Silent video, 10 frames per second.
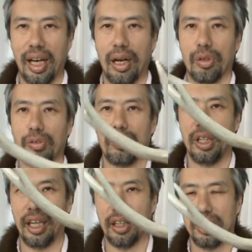out of
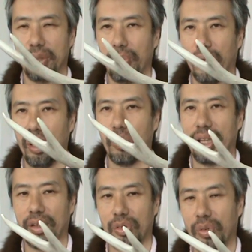the energy body
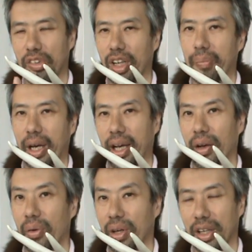without risking my
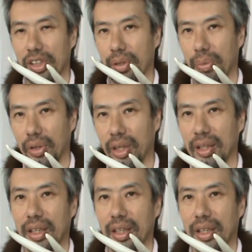own energy body.